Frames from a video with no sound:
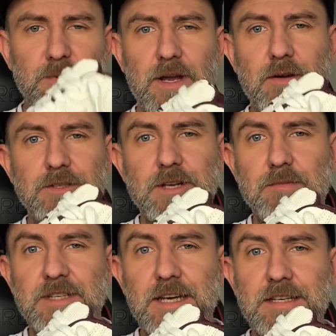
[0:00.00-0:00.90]
but now it's
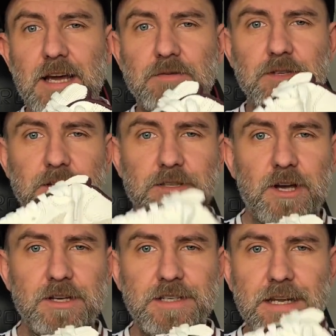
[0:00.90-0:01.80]
time to get down to the
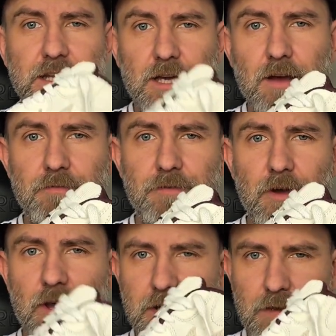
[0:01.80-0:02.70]
sizing, the
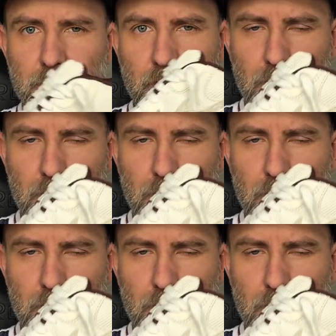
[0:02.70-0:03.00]
comfort, and give them a